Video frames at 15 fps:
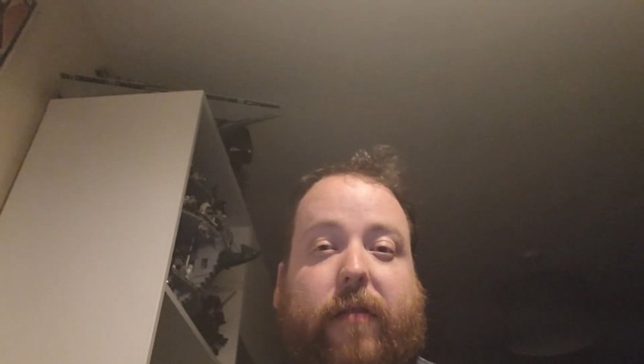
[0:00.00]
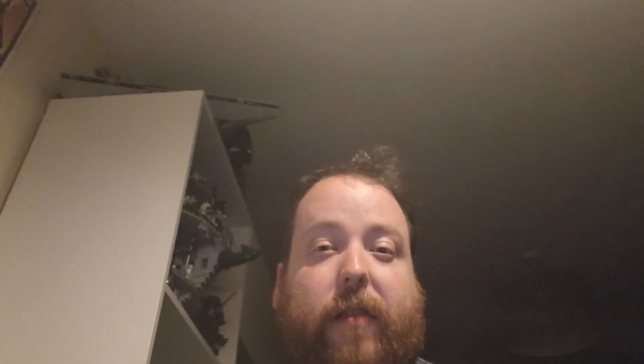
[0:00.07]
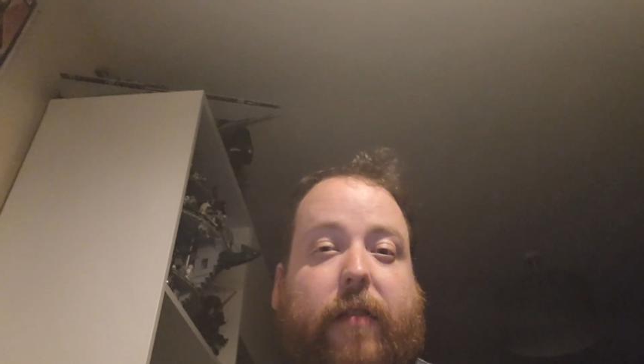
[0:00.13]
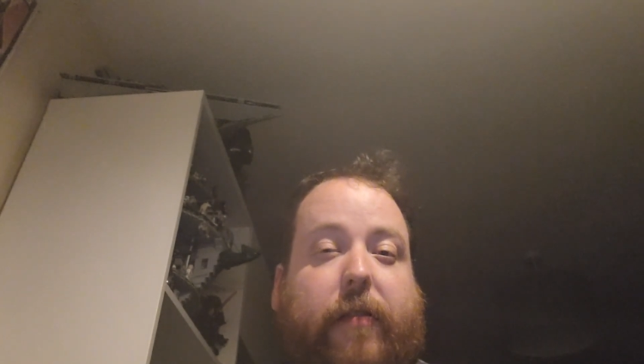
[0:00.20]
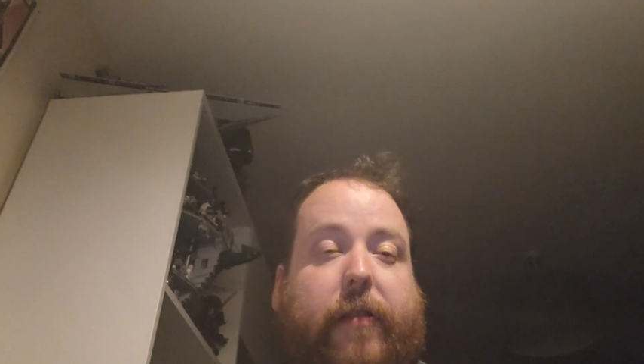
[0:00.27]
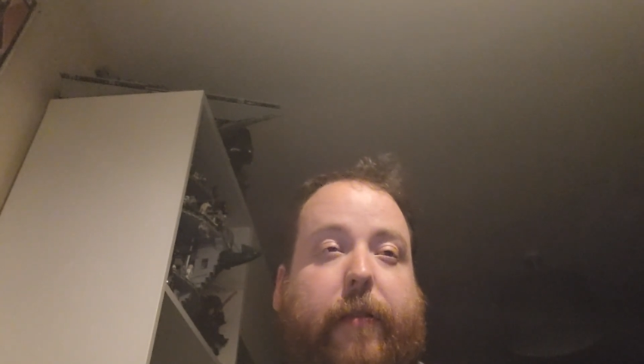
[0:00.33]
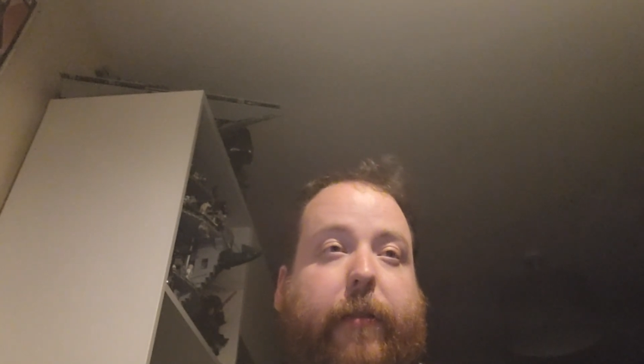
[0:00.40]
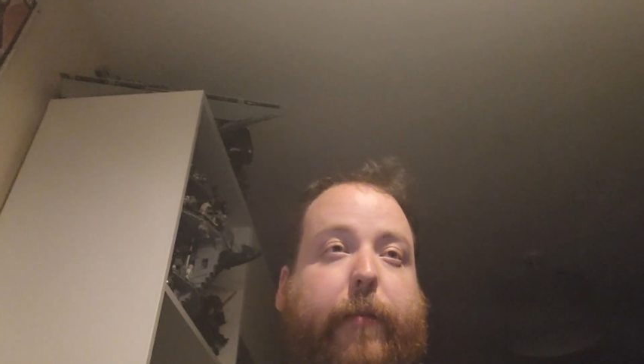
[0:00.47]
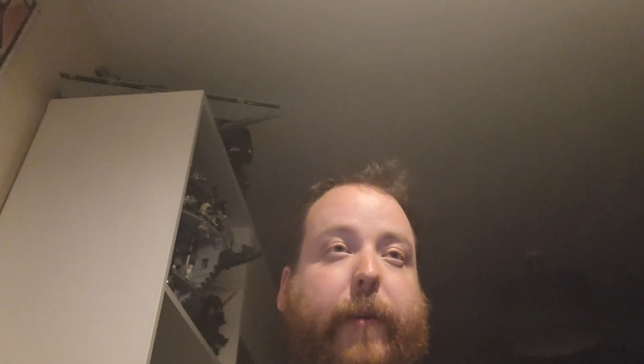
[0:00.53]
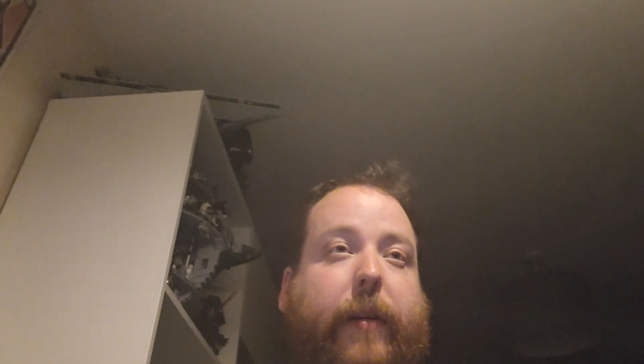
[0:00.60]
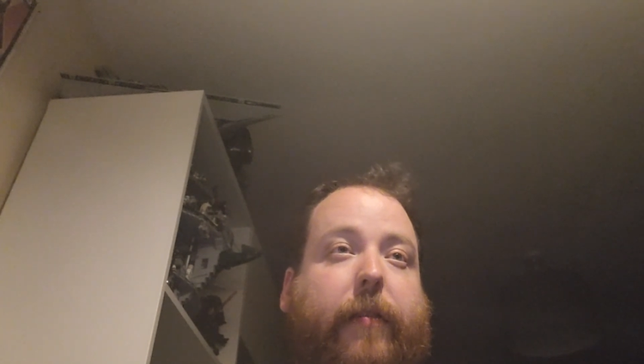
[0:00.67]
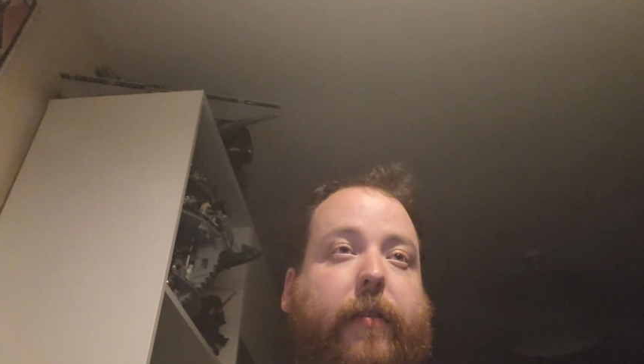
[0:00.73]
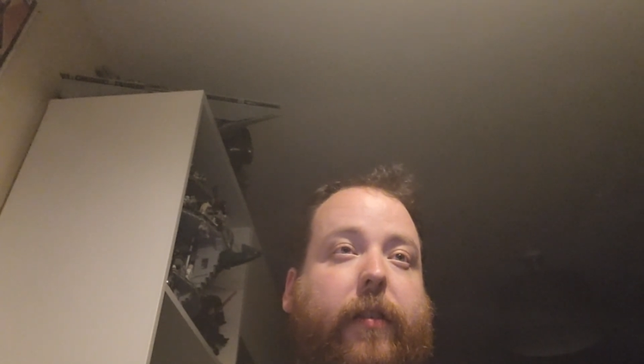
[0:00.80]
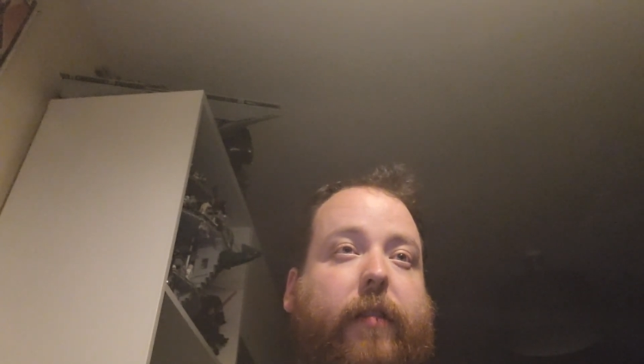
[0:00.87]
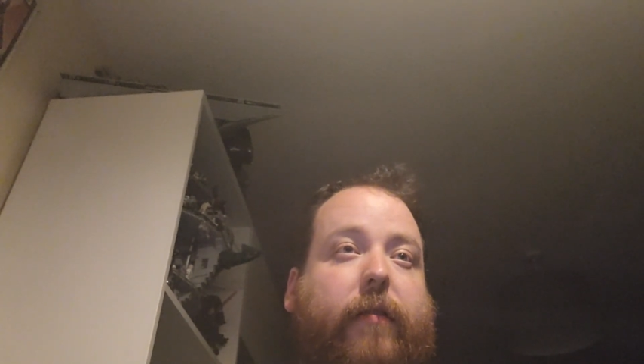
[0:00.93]
in some
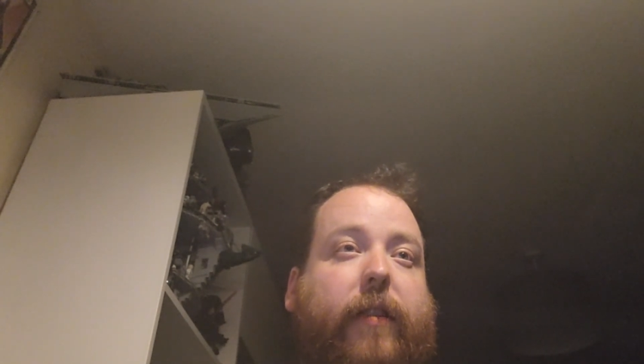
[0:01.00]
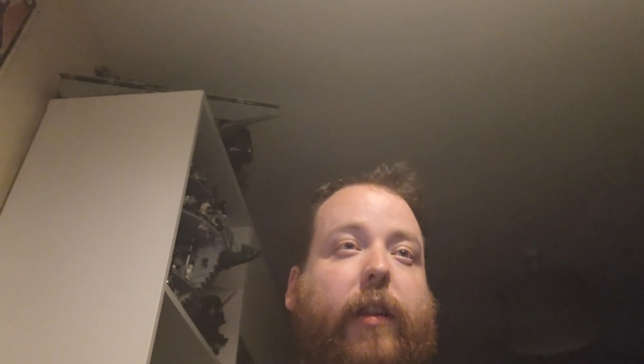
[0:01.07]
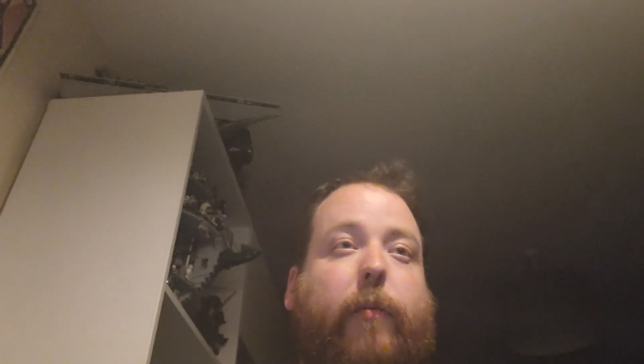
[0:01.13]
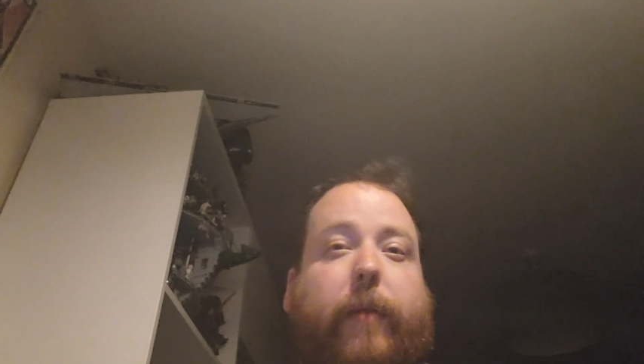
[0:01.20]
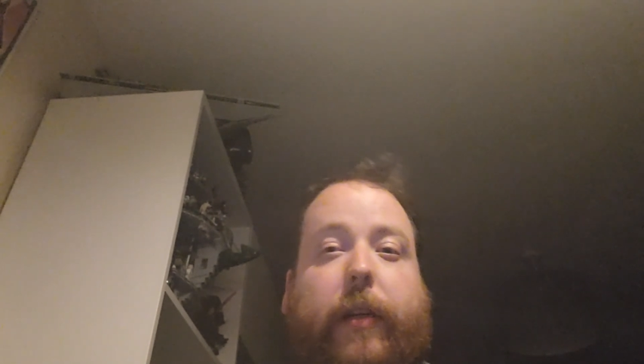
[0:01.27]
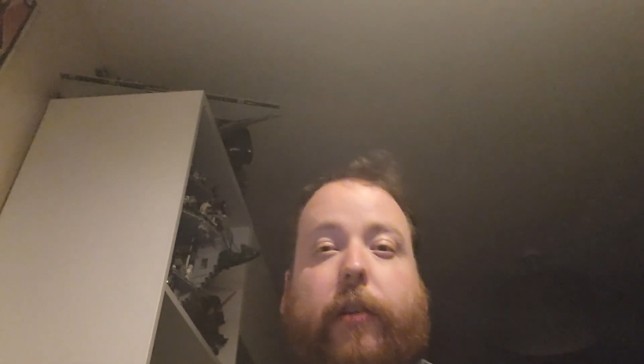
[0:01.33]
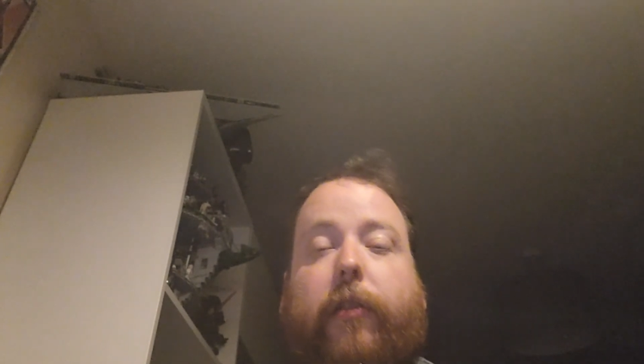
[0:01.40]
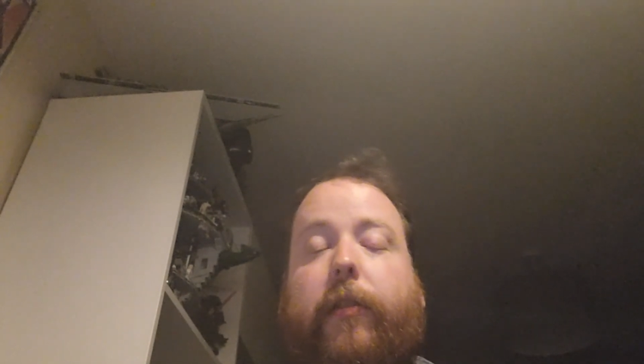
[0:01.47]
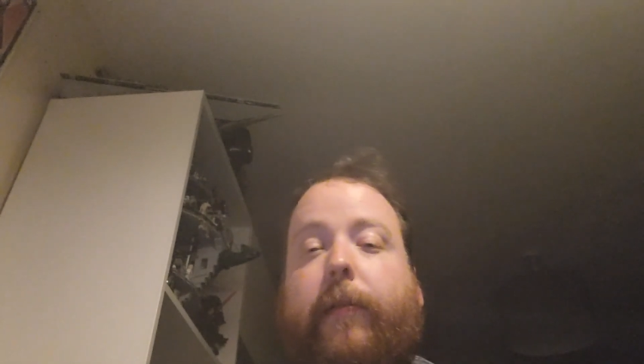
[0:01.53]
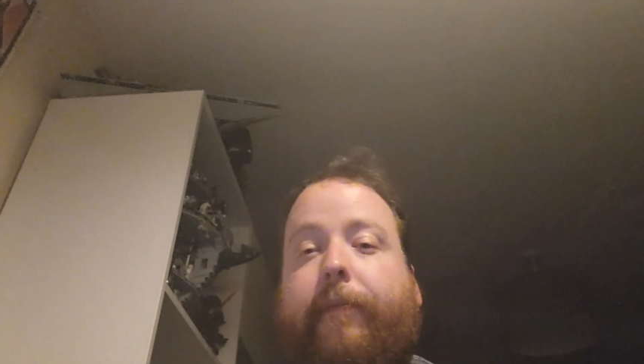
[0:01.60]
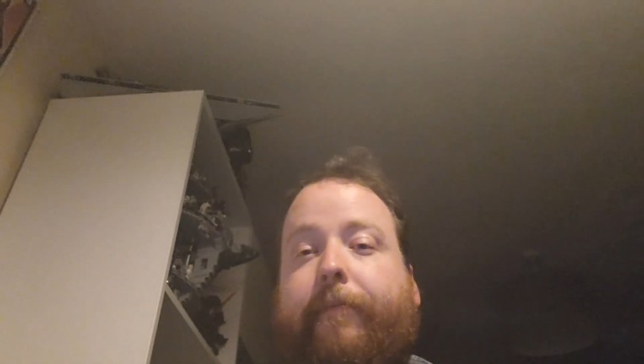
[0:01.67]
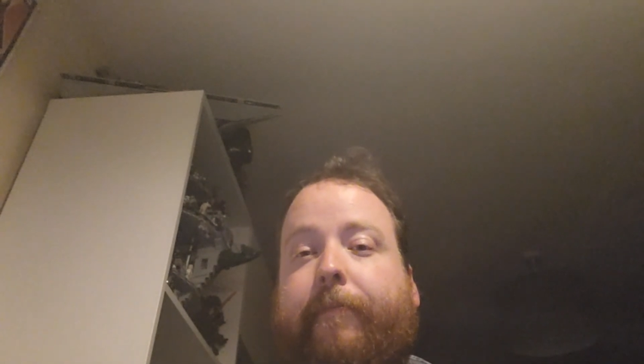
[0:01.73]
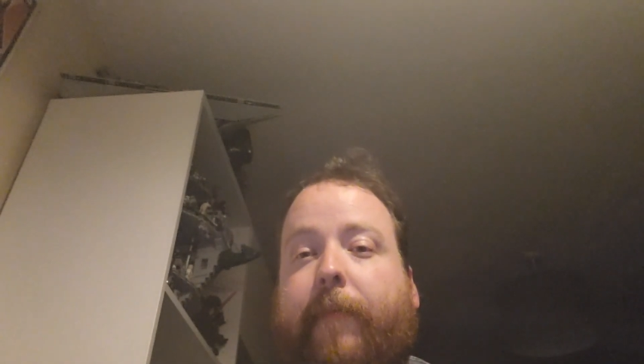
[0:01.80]
capacity. So that'll be good.